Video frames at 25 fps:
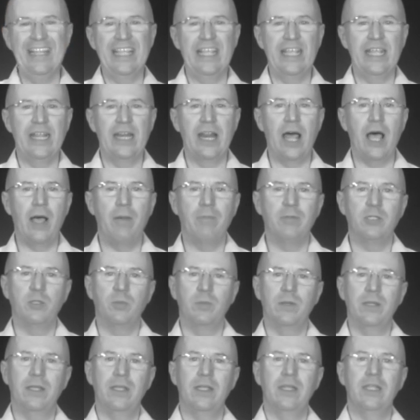it up,
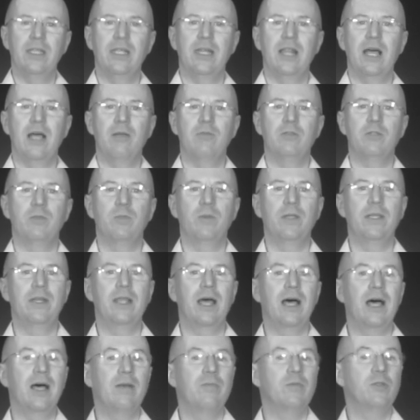speed it up, speed it
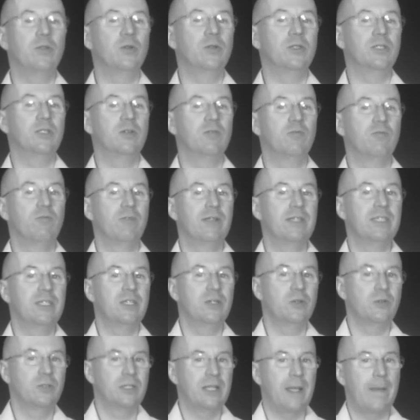up to its
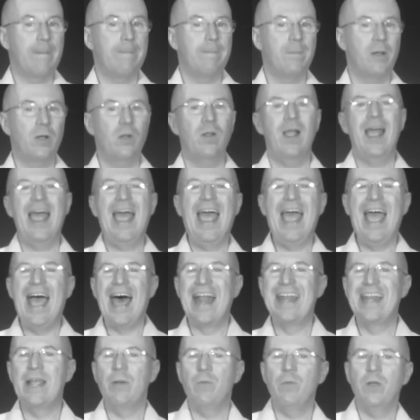original tempo.
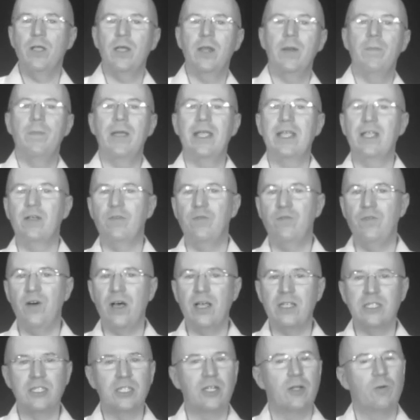And then we're going to make it
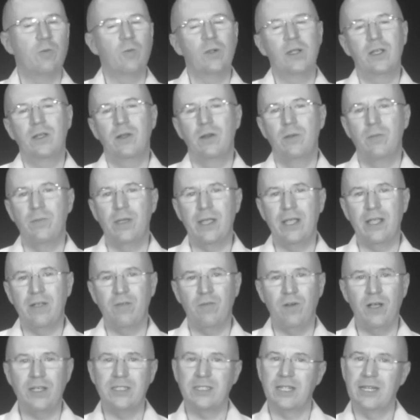faster. We're going to make it
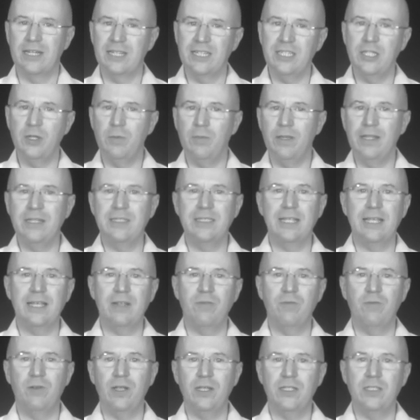faster. And as you make
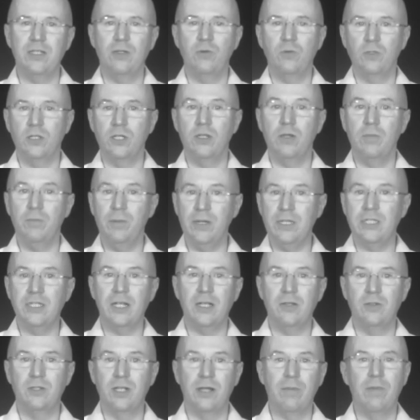sound faster, also the pitch
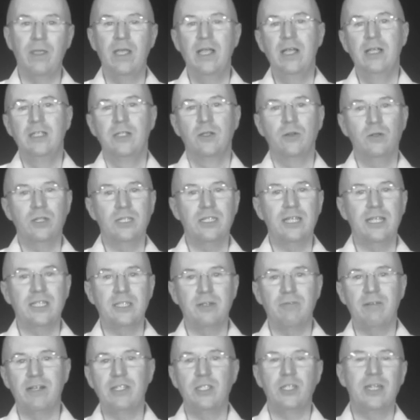goes up. So all the sounds
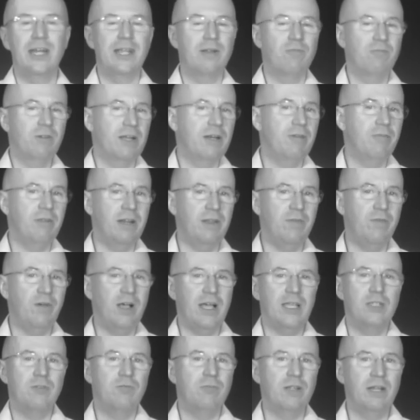around you now are really, really
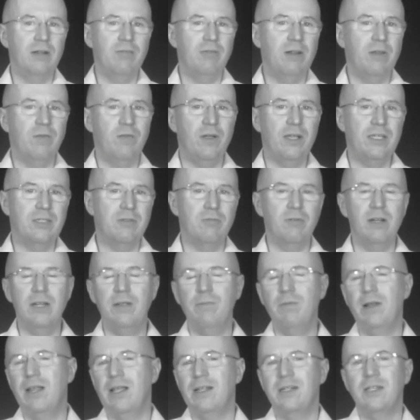fast, really, really fast, really
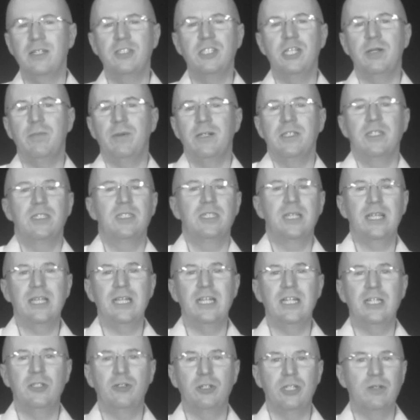like the chipmunks are singing
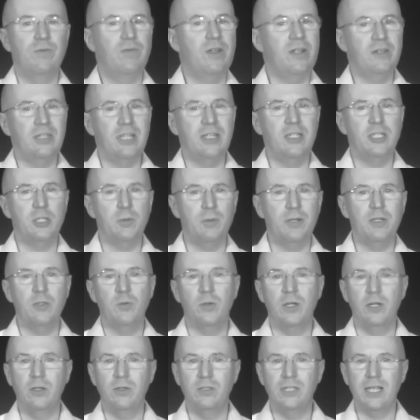in the trees, very distinct spins
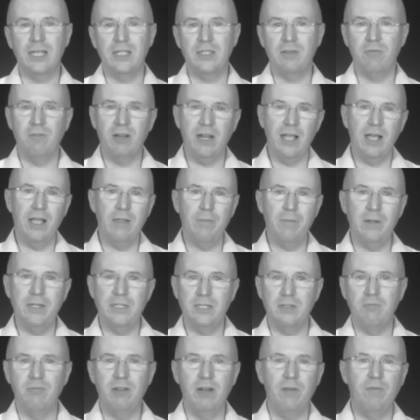when your sounds are really high pitched
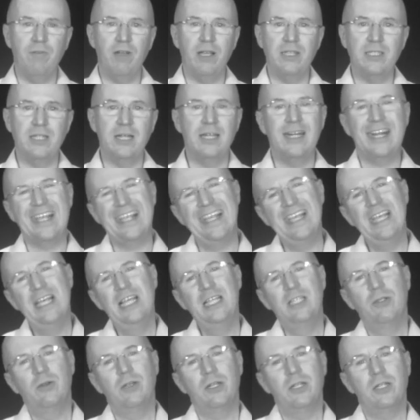and really fast like that.
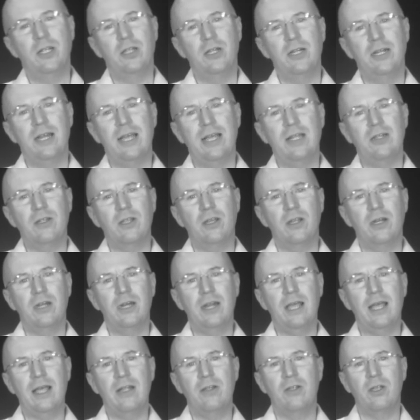So we're going to turn it down, turn it
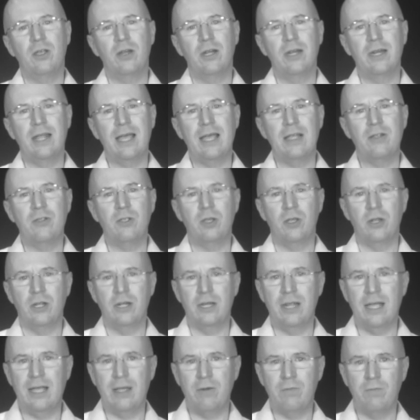down, turn it down, turn it
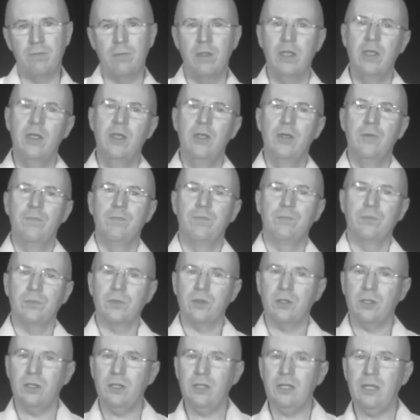down
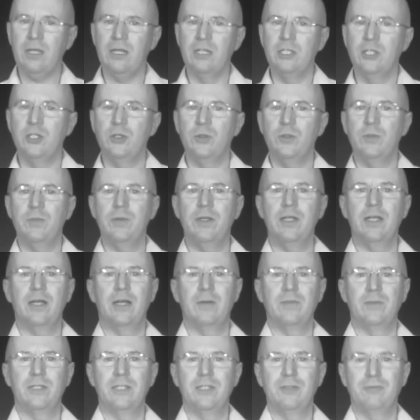until it
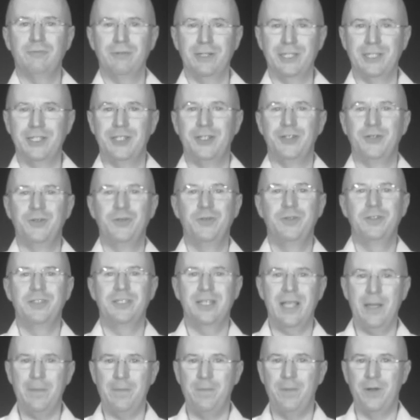becomes its original
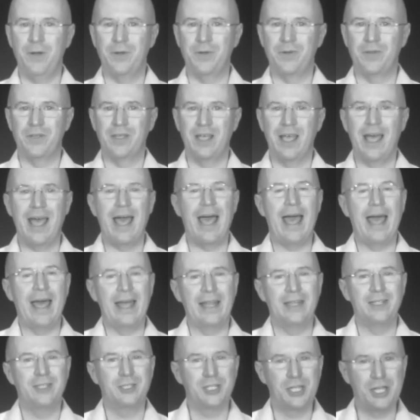tempo
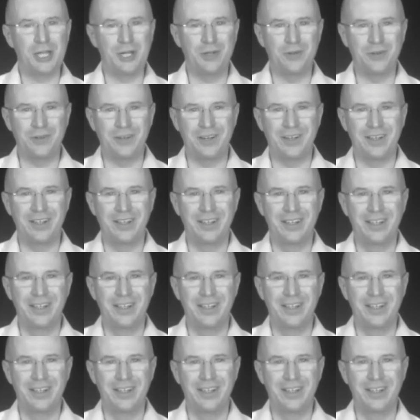and tone.